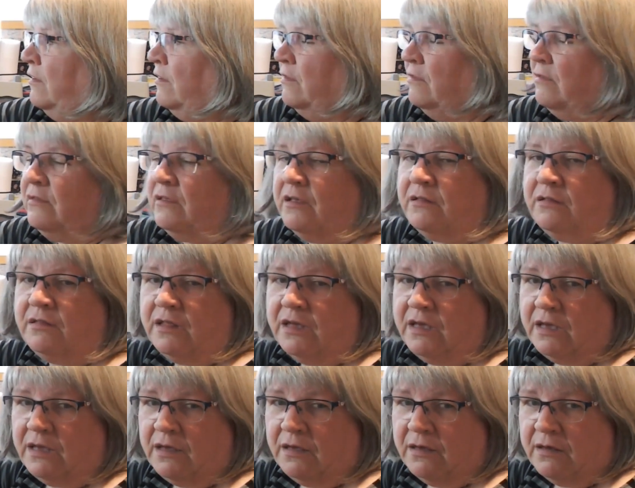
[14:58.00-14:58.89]
than
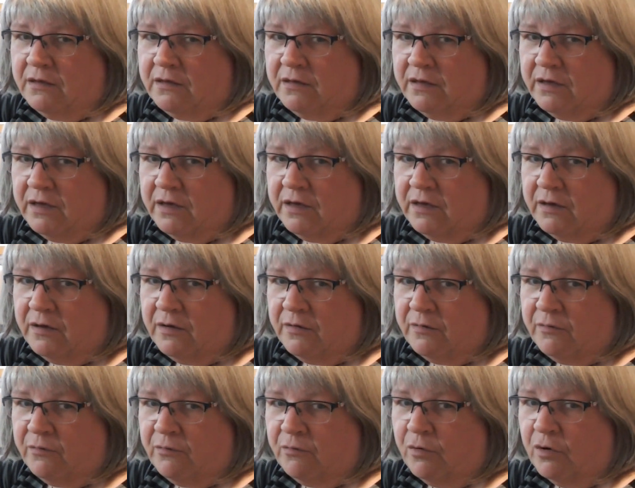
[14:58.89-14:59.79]
the
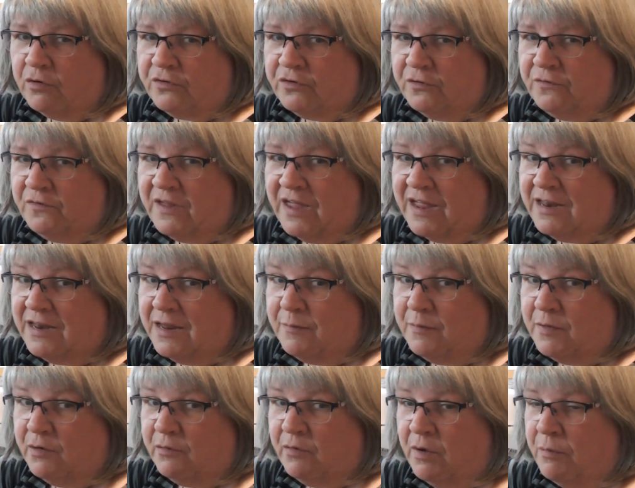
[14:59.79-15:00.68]
wad of
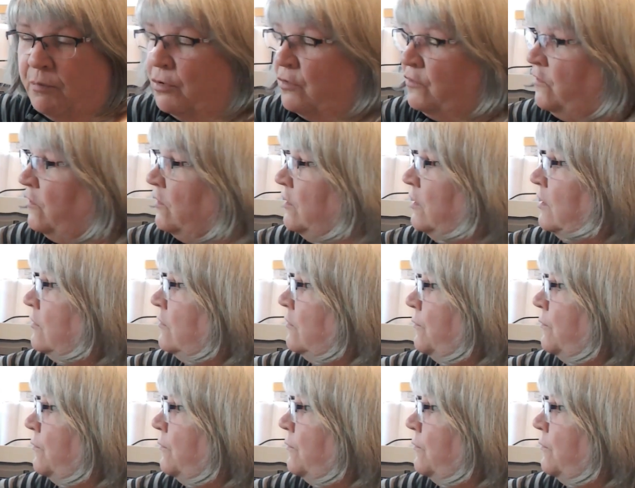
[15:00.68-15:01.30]
denim that we put in it.